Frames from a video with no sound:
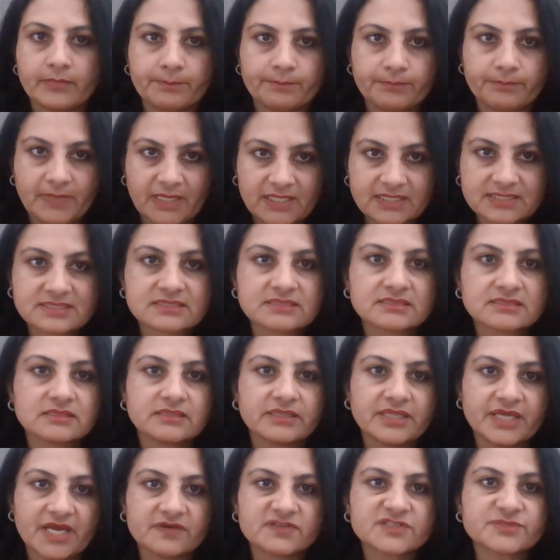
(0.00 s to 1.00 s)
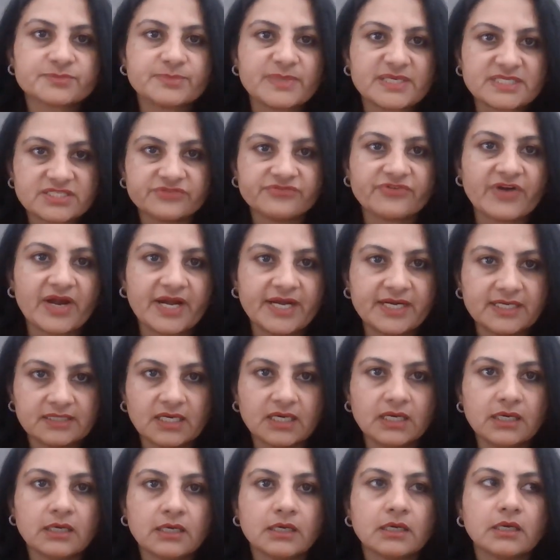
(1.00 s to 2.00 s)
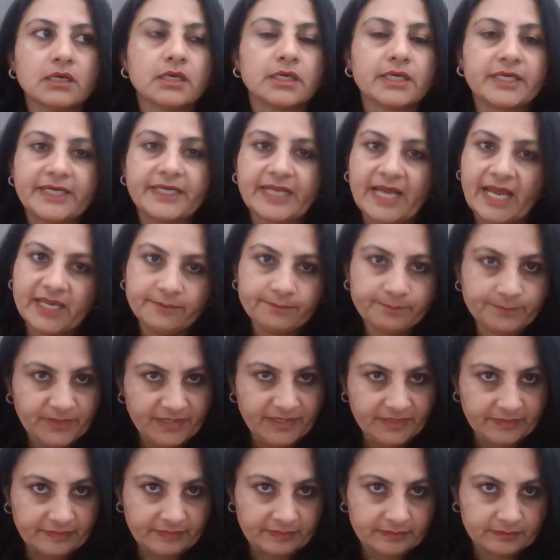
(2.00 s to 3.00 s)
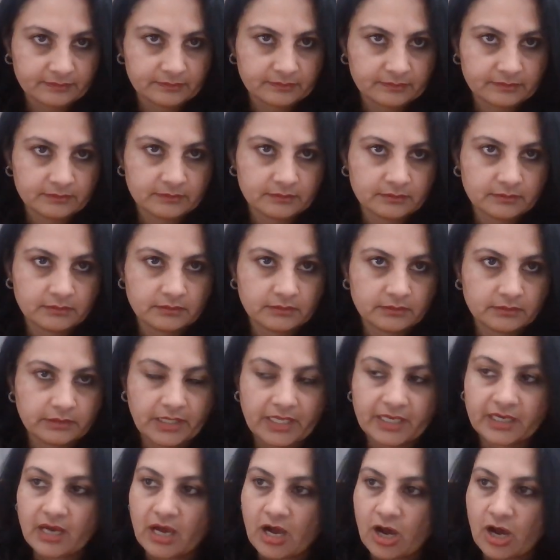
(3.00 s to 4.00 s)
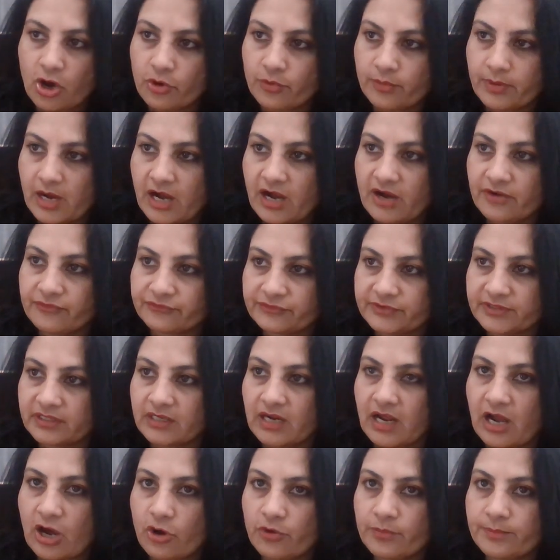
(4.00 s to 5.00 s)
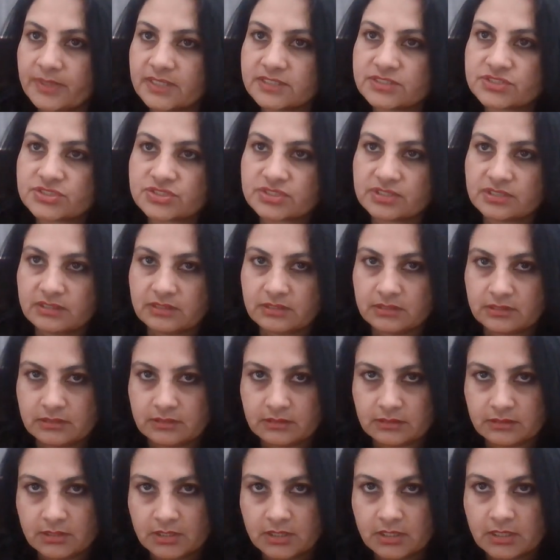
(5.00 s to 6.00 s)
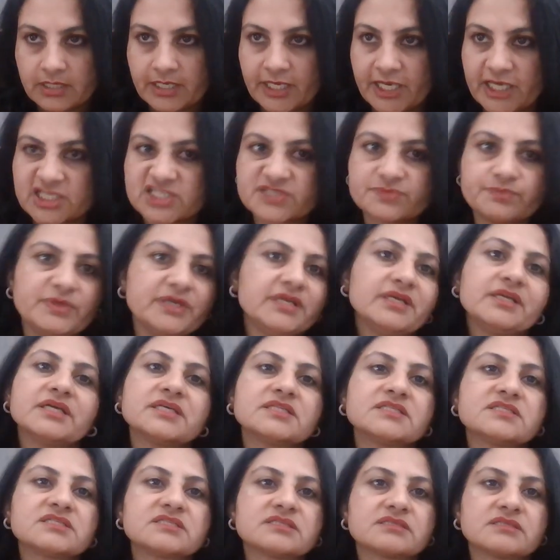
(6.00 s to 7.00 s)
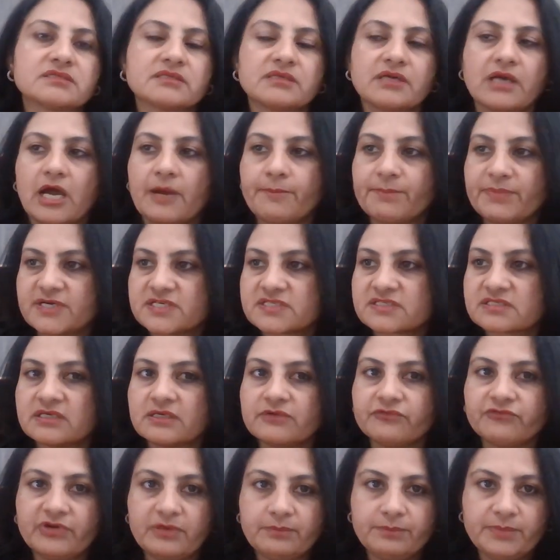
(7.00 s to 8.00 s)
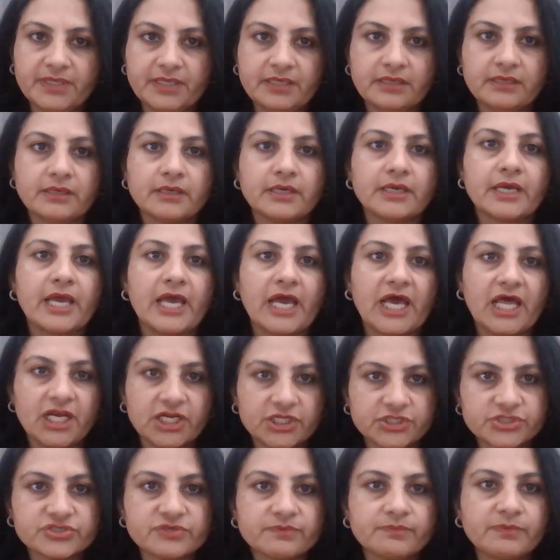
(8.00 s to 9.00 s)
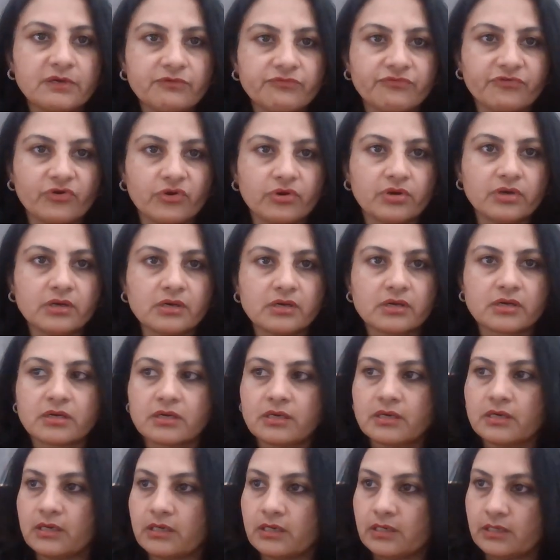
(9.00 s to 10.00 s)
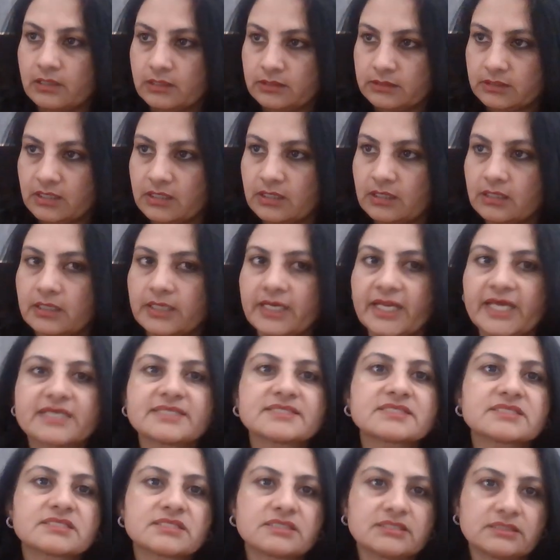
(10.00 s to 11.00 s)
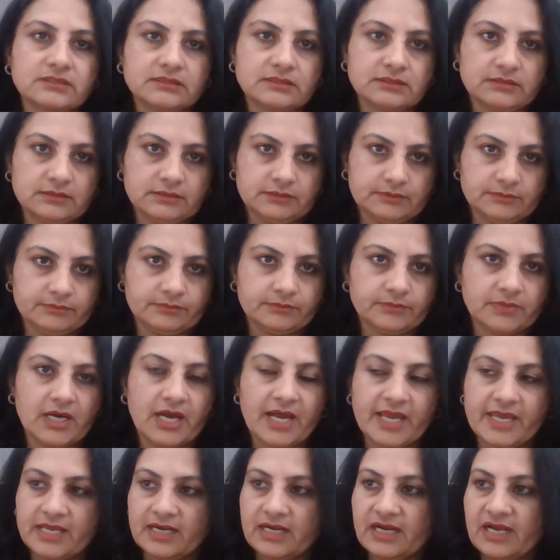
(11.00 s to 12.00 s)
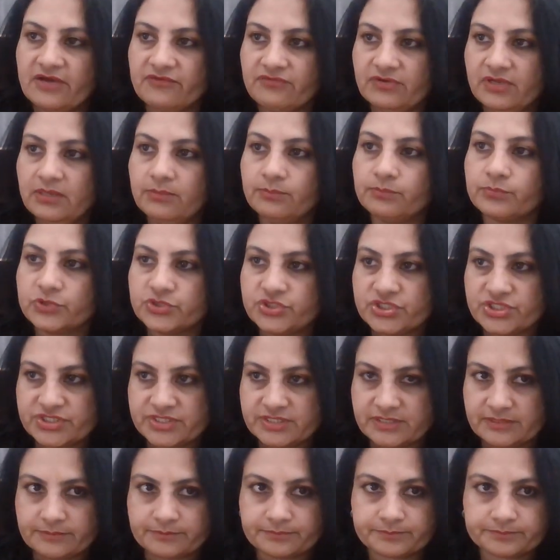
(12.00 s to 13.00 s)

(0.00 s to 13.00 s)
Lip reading: plus they have specified the time period, like how after how much experience a person will be eligible for the next higher level position.